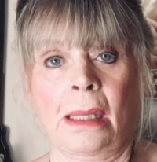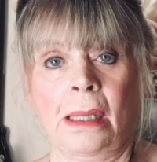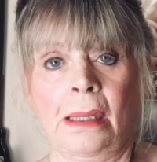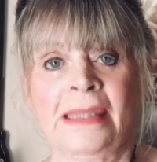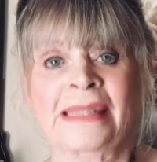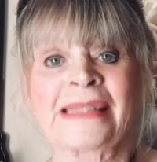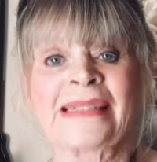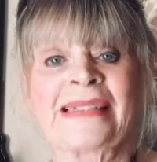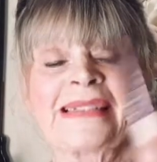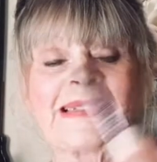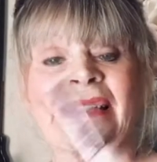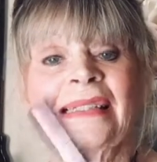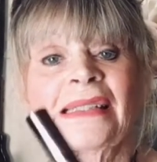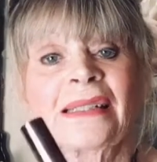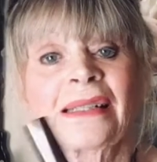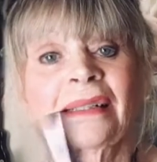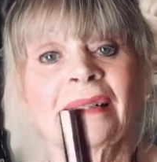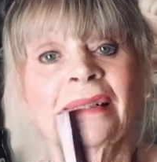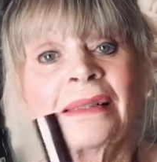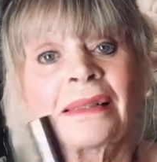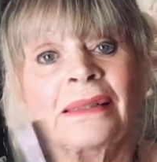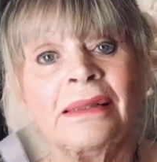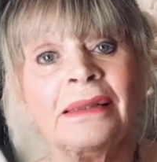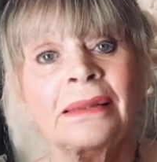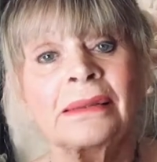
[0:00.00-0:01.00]

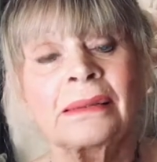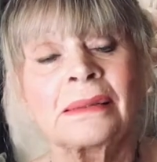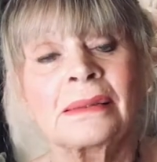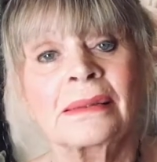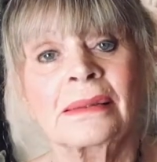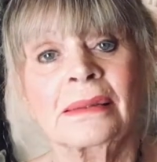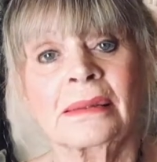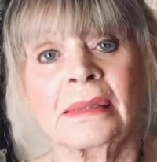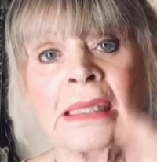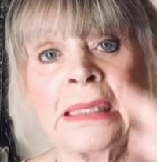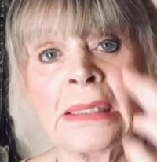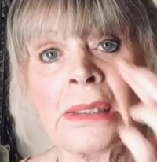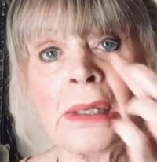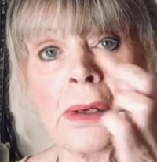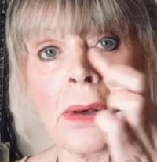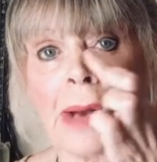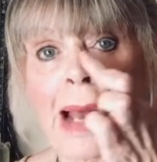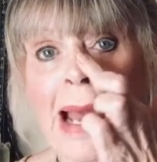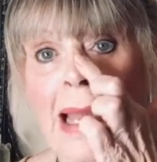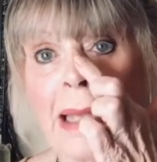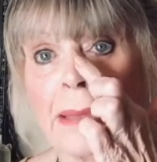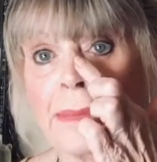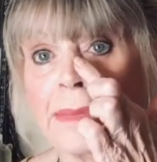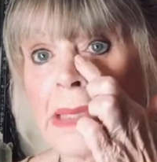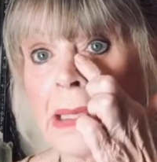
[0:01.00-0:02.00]
concealer, you know,
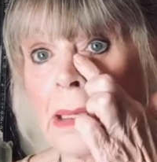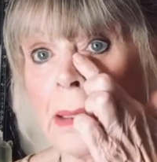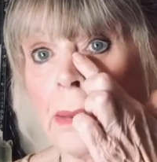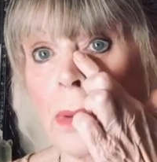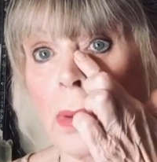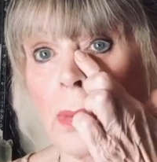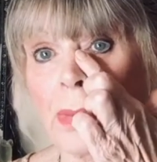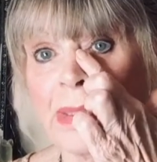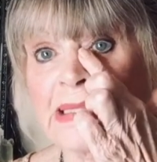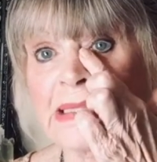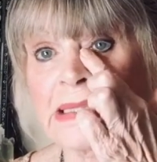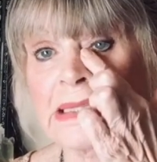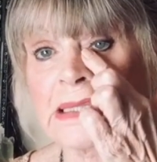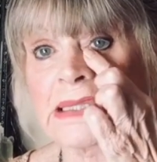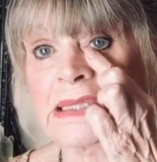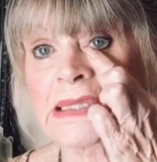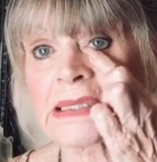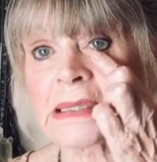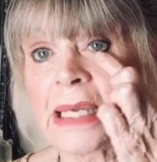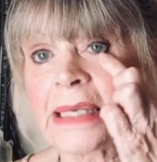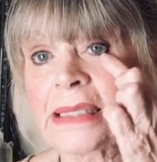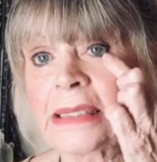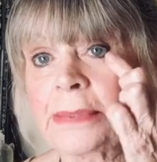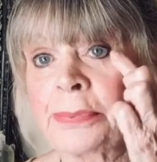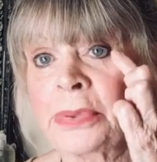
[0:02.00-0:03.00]
I, I always just
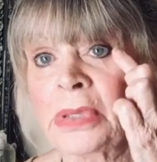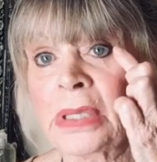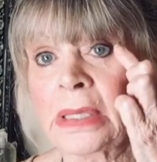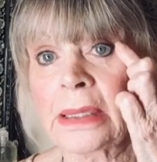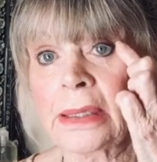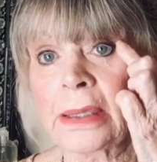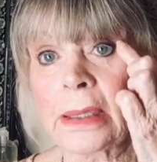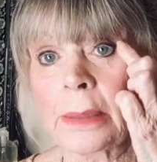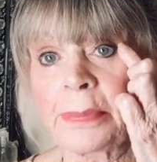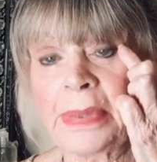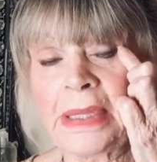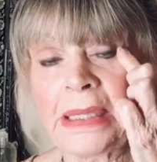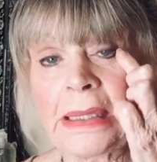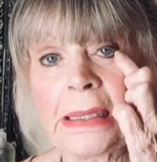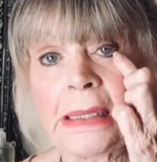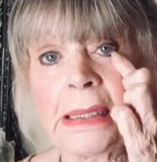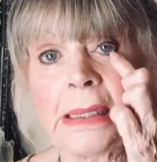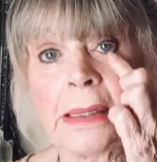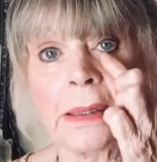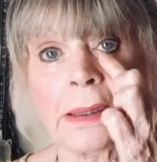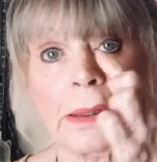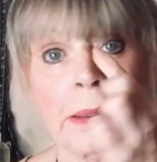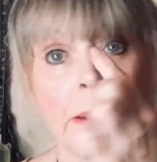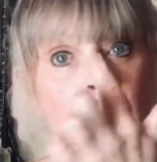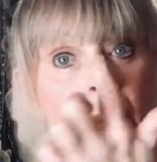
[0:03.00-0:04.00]
like to put a little bit
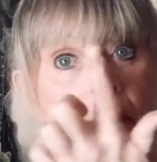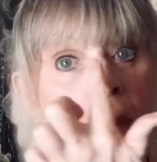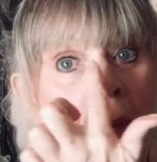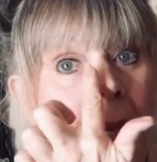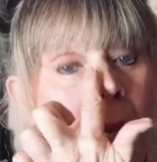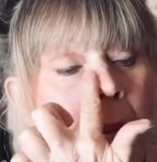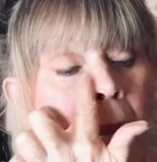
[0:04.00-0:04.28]
here.